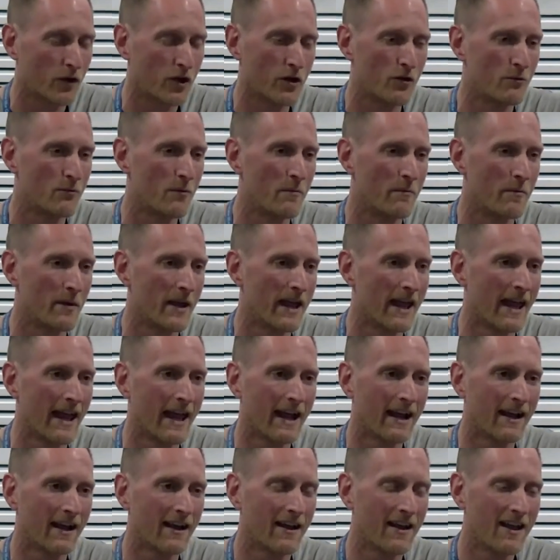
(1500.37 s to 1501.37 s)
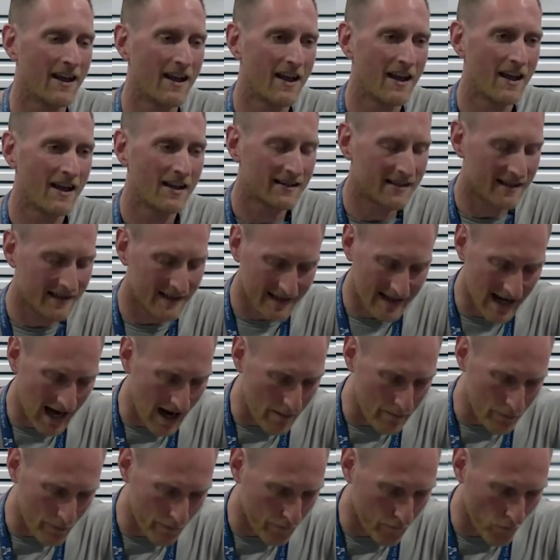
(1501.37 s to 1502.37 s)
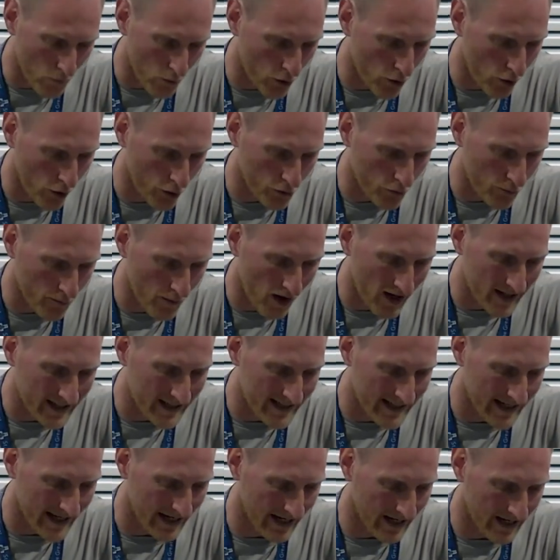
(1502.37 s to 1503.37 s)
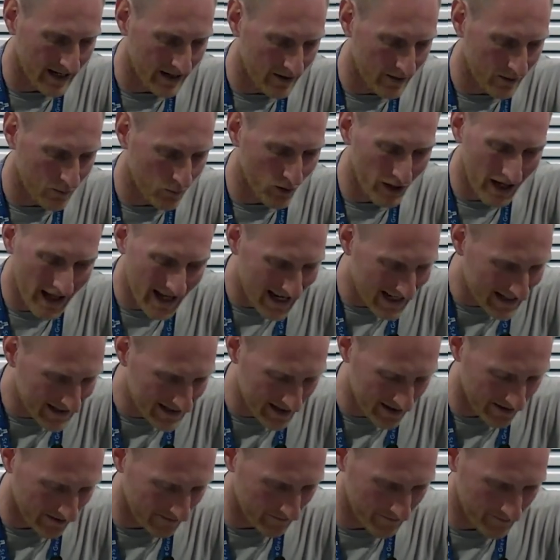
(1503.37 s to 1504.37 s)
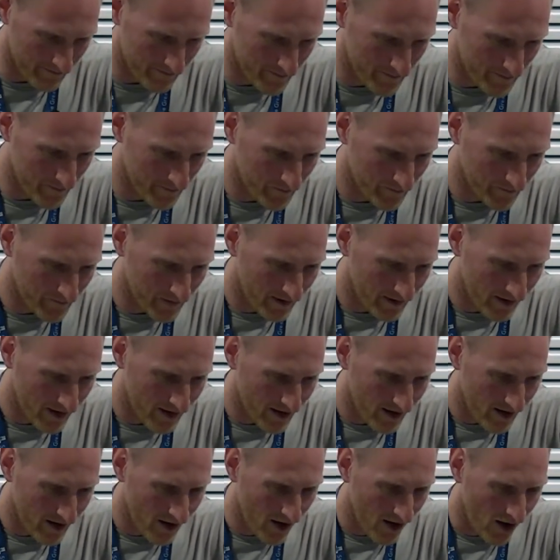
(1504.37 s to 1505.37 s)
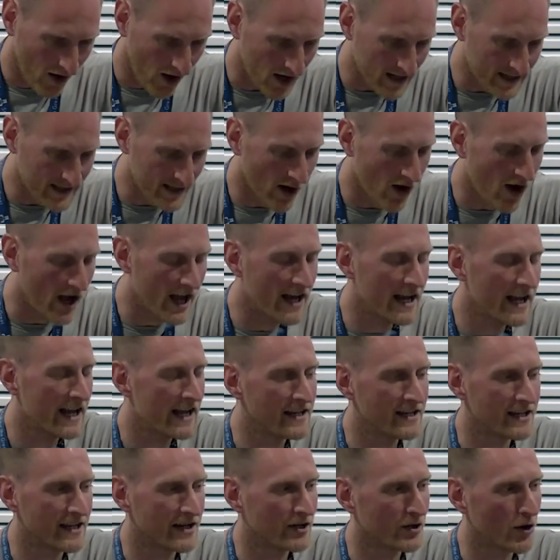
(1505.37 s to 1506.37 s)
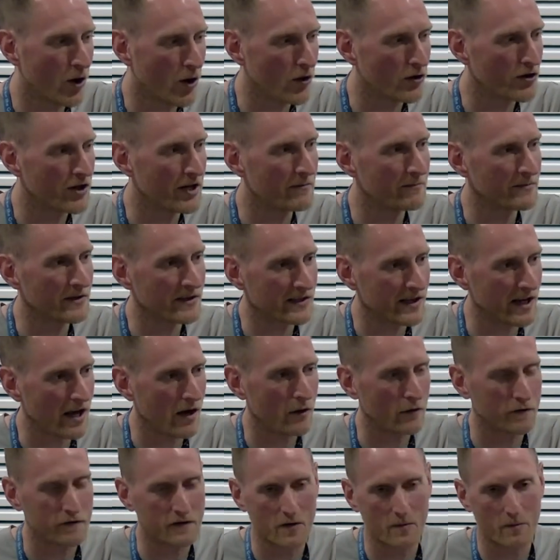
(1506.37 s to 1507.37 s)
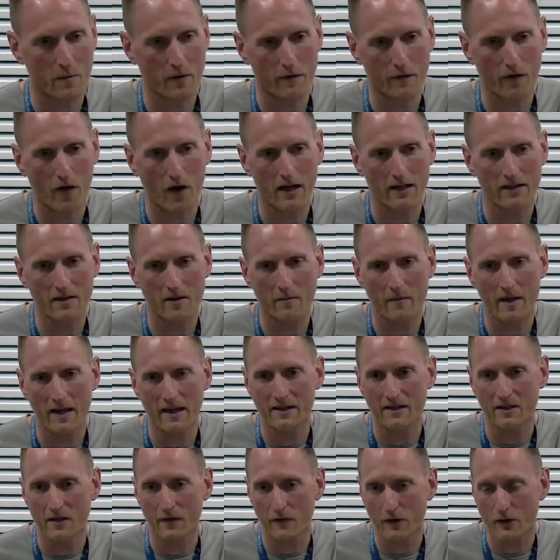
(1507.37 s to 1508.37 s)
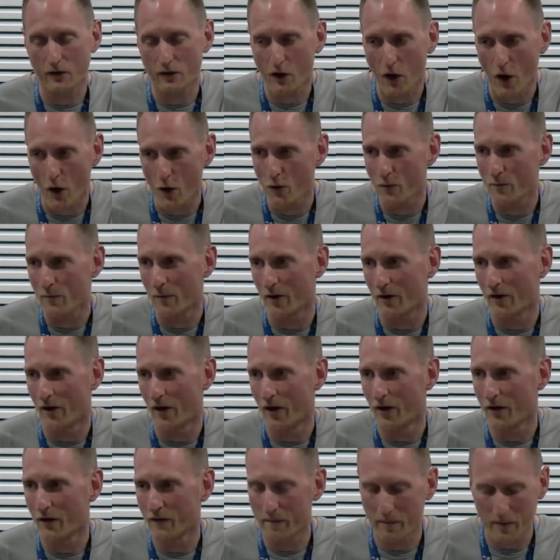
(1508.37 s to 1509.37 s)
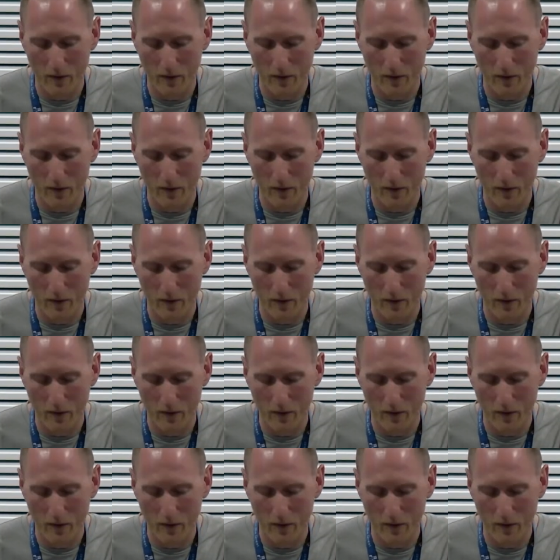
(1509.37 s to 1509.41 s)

human being to stand before God Almighty? Well, it isn't. Isaiah needed God himself to provide the means of atonement and of